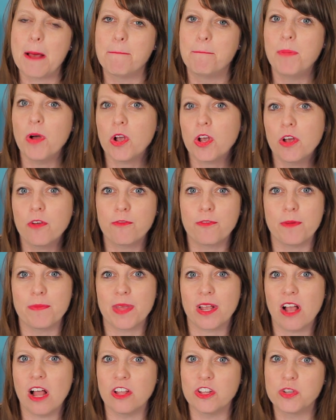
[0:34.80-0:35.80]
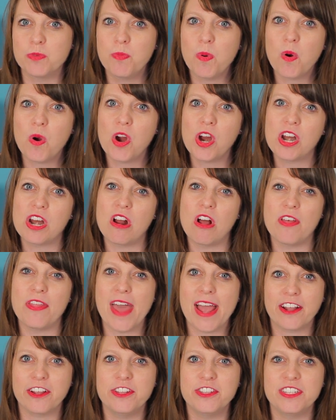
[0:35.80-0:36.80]
book from the College Board and all
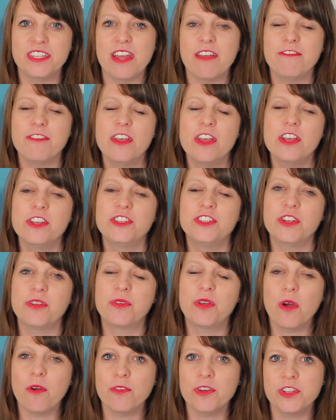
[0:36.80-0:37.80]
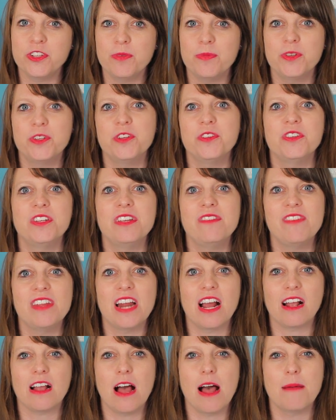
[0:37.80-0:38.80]
that good stuff. So go over to
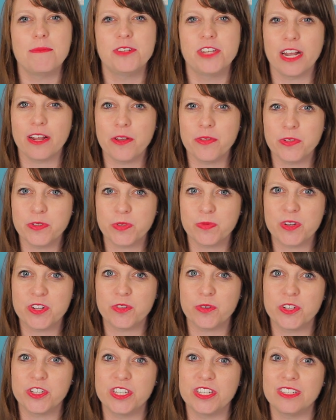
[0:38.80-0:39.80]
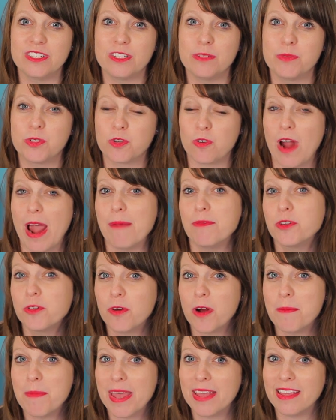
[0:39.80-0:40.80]
supertutortv.com, check out those resources, subscribe
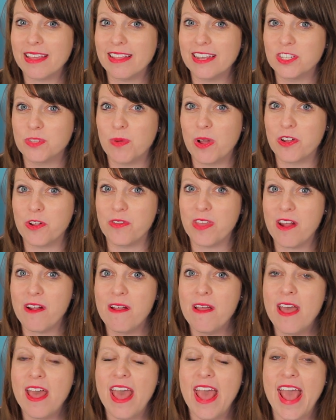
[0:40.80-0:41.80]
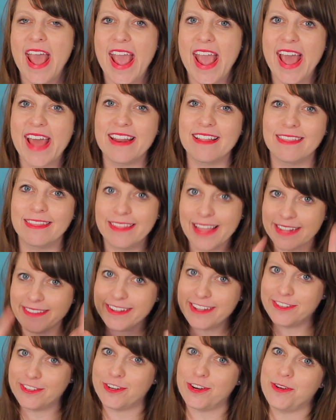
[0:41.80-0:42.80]
to our mailing list while you're there, and
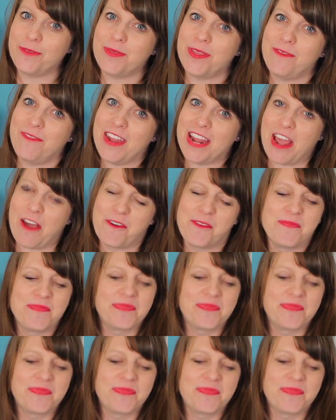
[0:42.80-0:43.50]
let's get started with the video.